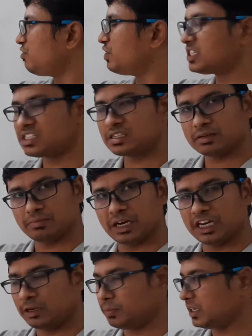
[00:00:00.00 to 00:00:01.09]
first
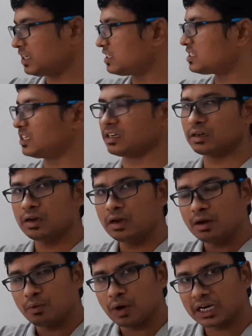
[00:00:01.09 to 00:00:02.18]
multiplication,
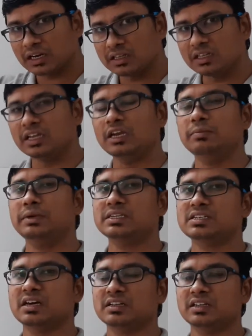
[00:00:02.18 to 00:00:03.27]
what are the
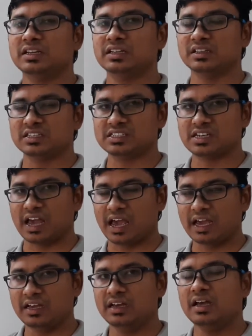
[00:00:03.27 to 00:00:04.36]
elements are there in the
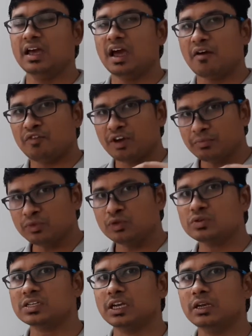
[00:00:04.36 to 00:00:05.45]
stack? From
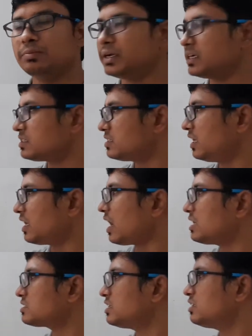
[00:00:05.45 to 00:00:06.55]
those elements, they are
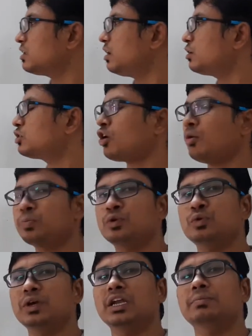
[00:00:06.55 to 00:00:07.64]
asking the top
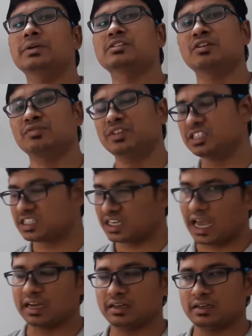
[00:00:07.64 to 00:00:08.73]
two elements of the
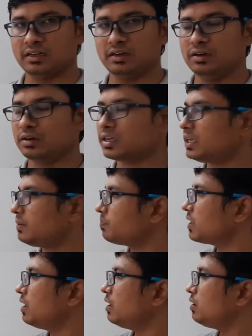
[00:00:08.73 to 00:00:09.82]
stack. Okay.
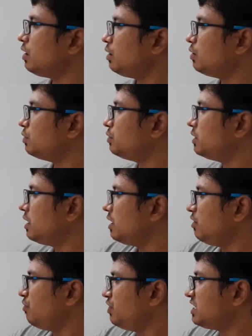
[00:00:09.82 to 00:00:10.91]
Now,
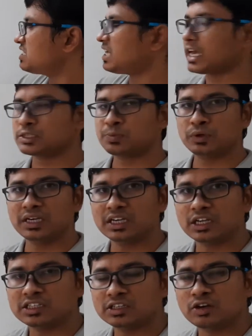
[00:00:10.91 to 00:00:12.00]
if it is an
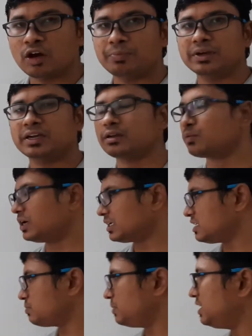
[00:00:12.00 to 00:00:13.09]
exponentation operator, what
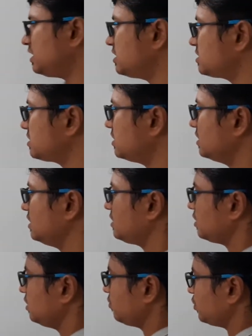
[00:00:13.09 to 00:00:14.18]
is meaning is
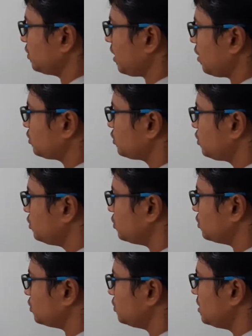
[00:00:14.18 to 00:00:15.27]
that if you have
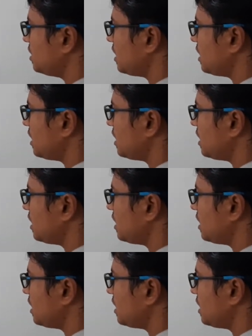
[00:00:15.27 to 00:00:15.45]
2